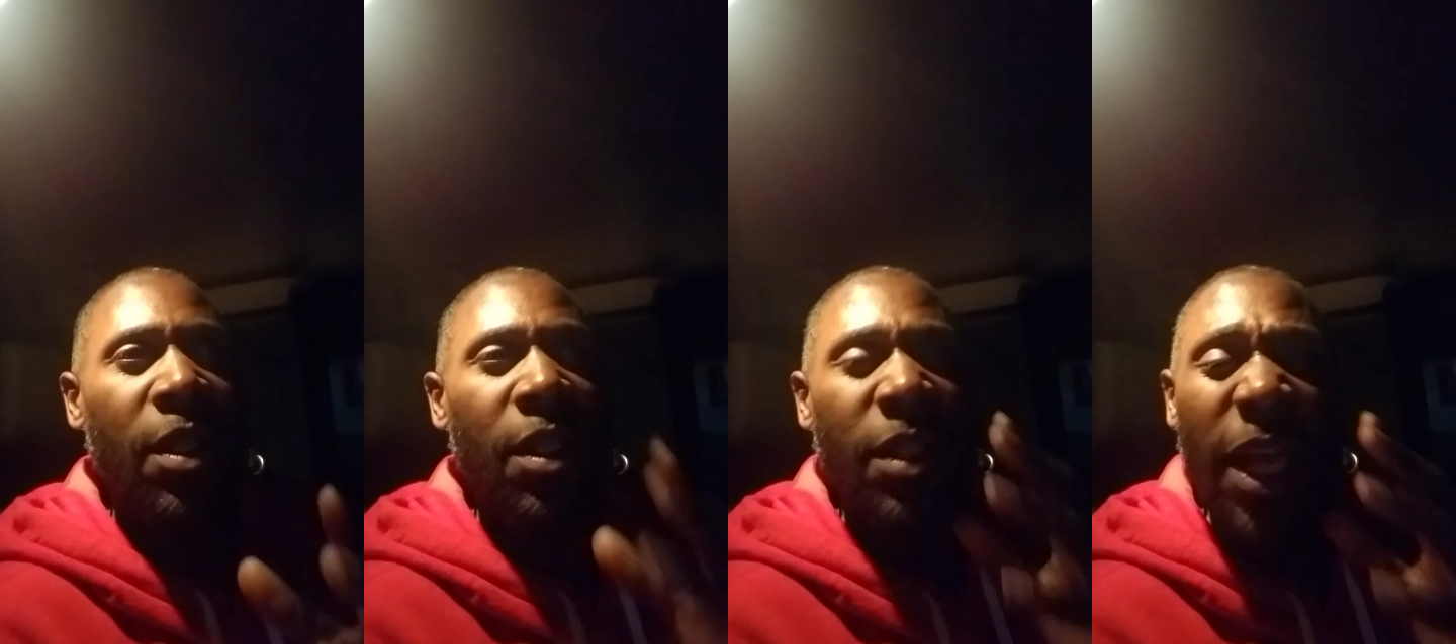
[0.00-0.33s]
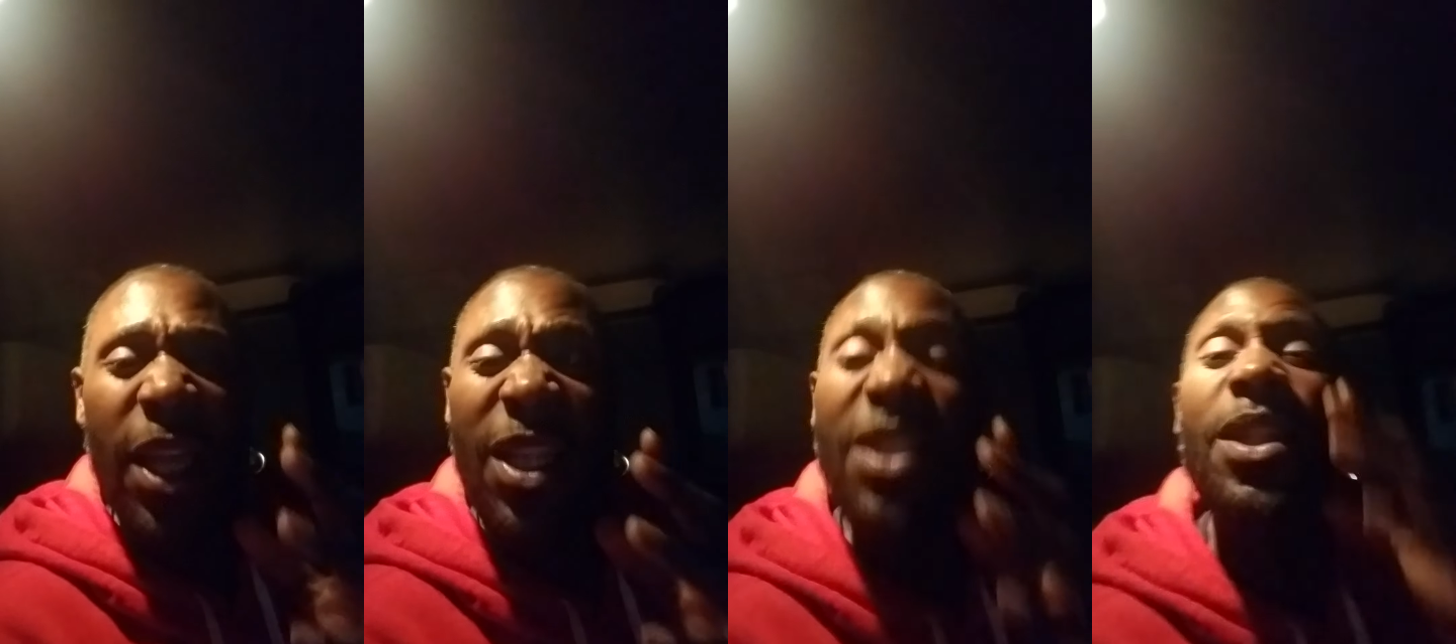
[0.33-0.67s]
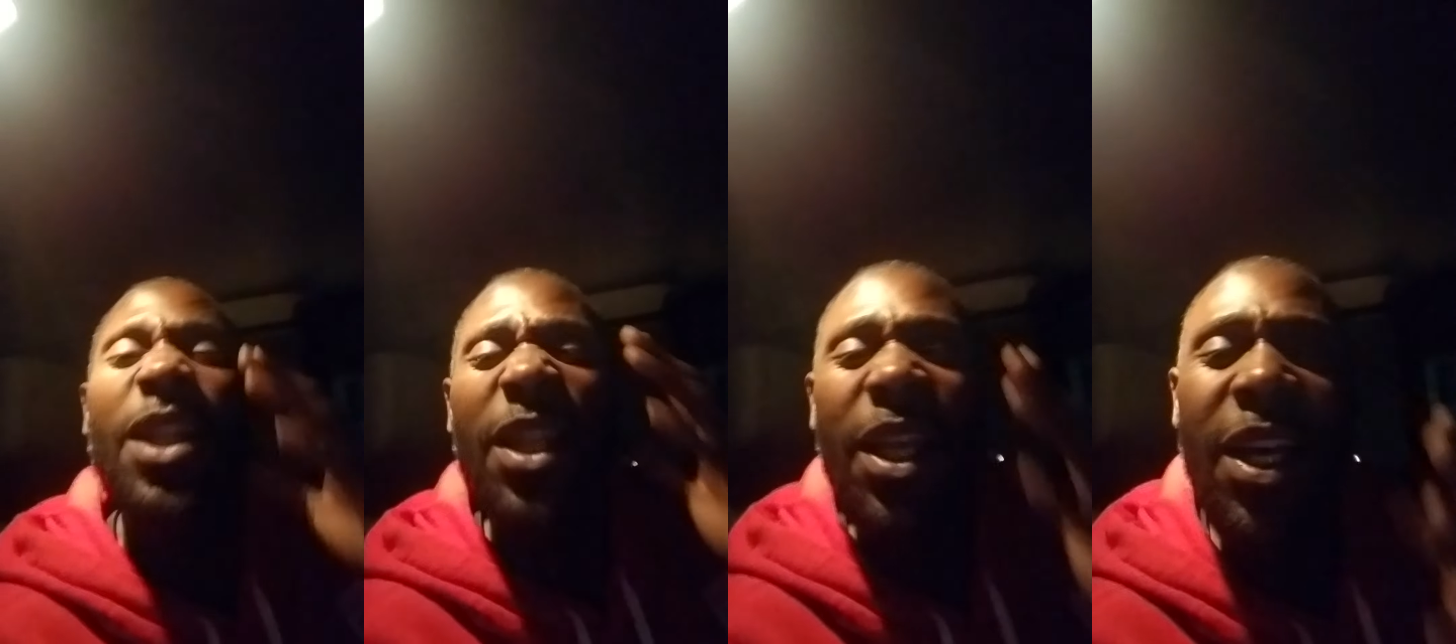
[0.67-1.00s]
That is
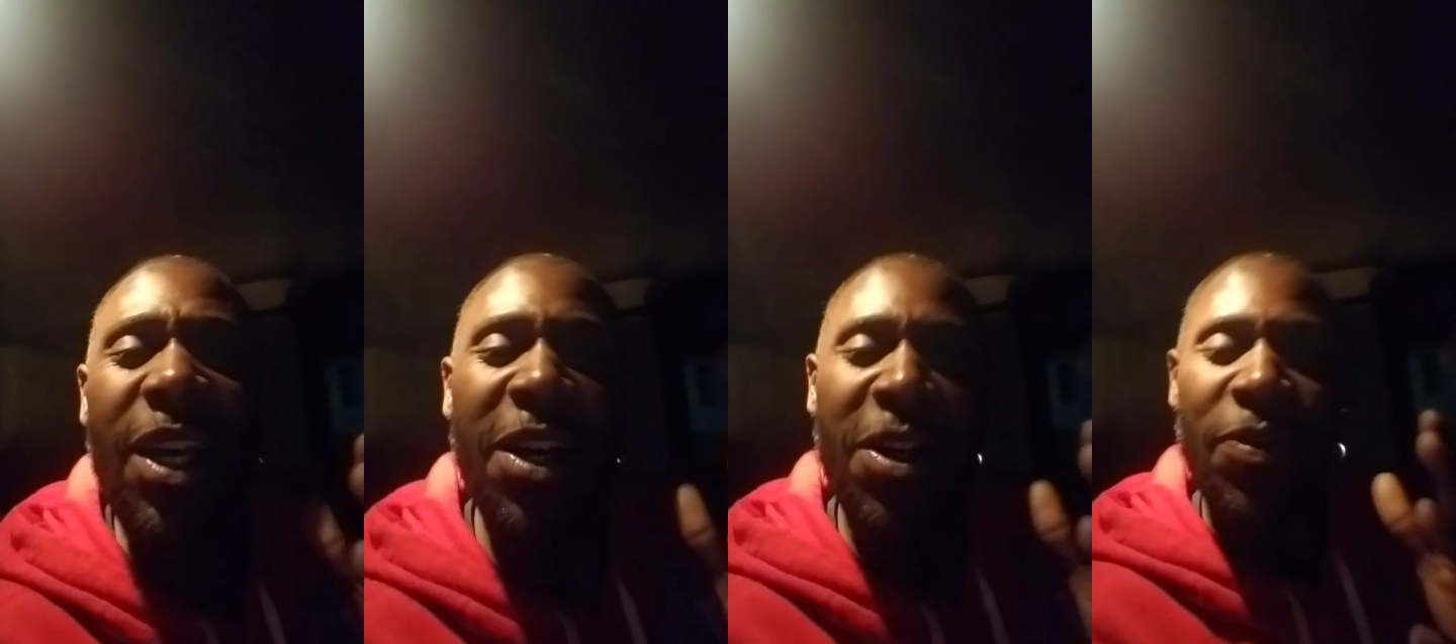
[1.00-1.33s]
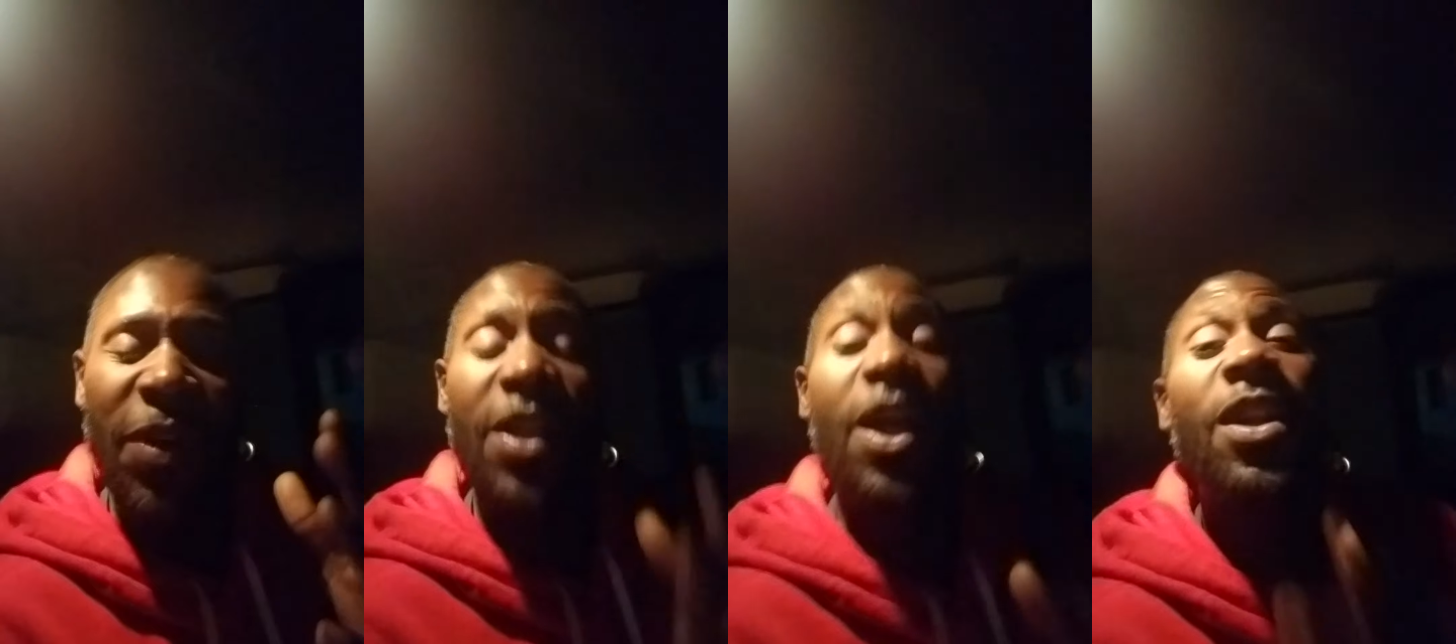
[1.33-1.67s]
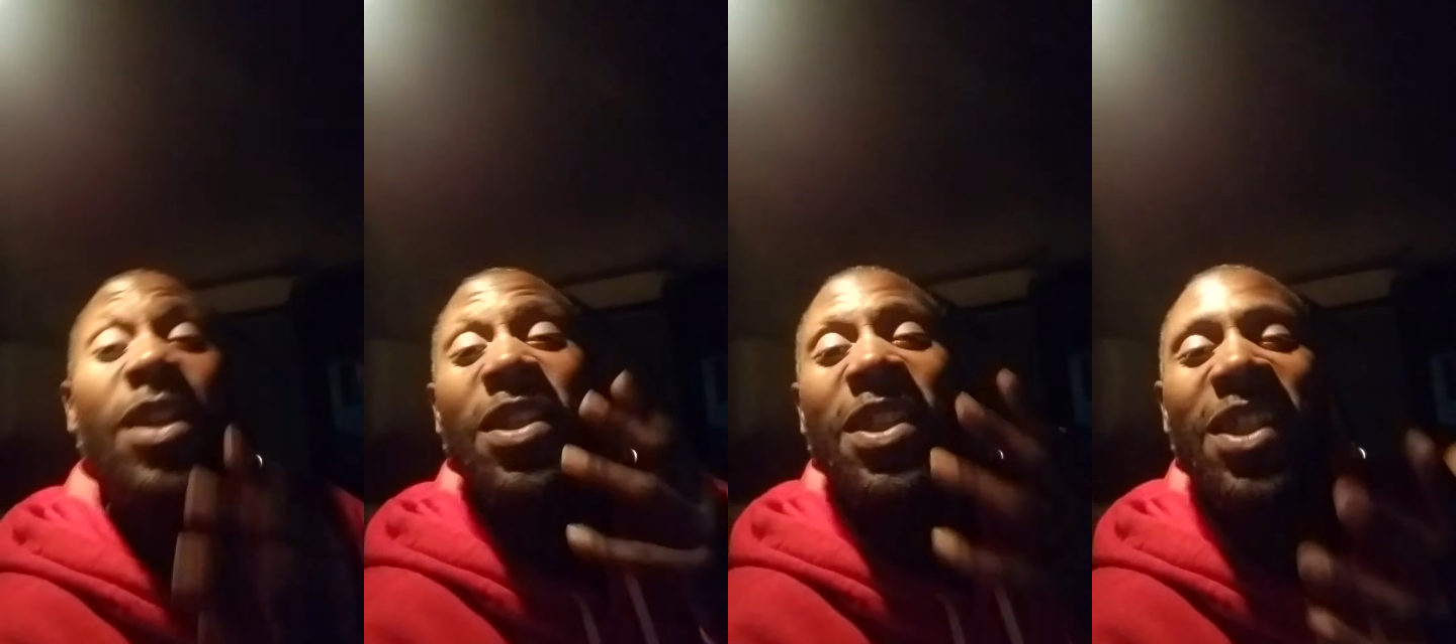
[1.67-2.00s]
love and
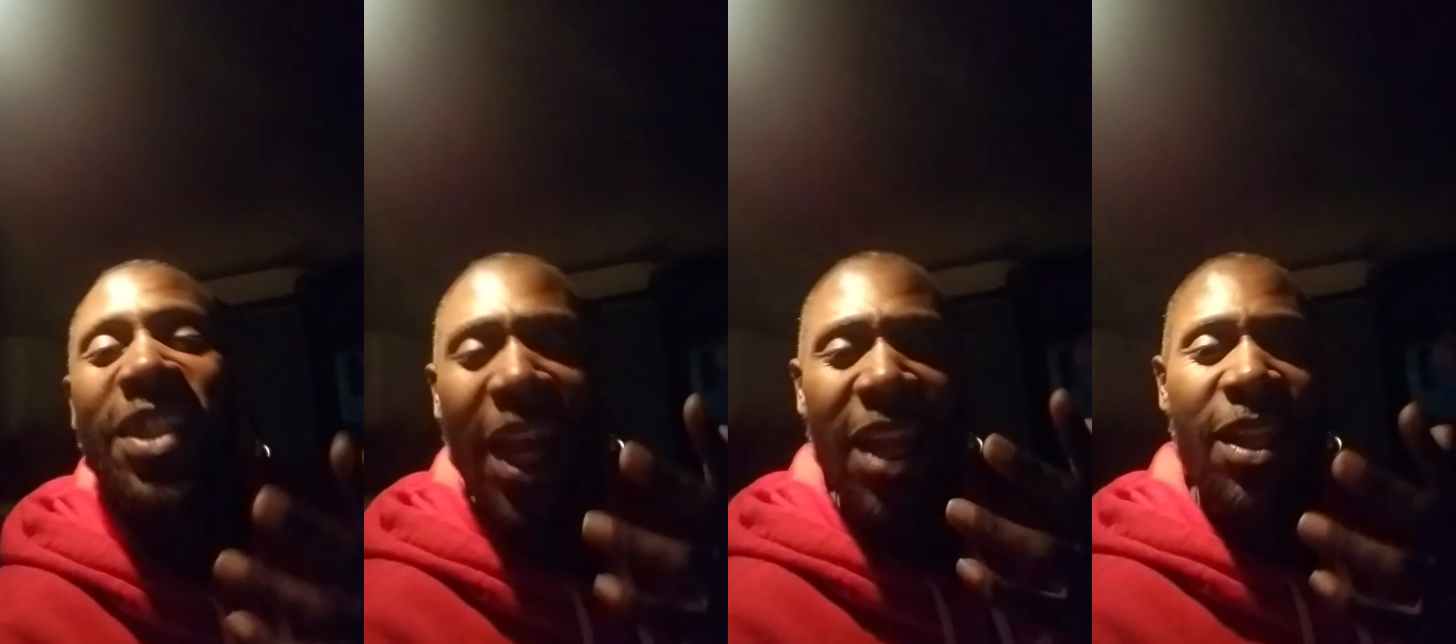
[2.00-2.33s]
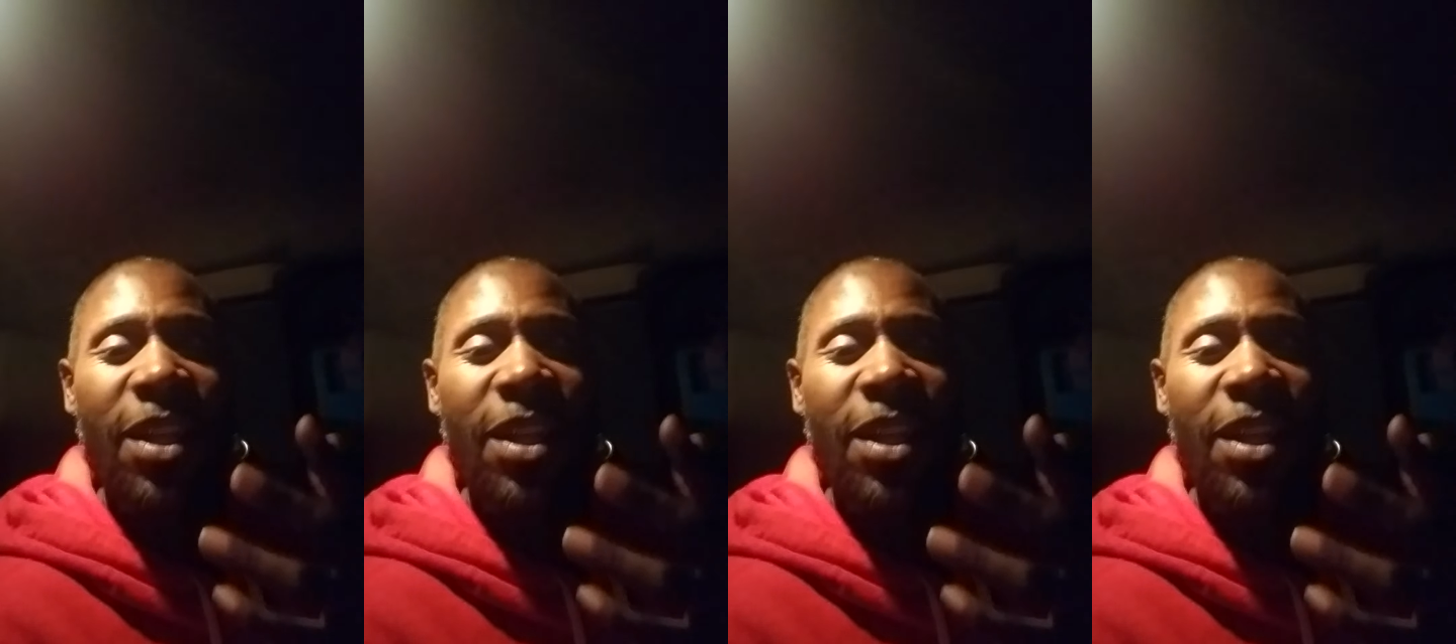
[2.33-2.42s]
understanding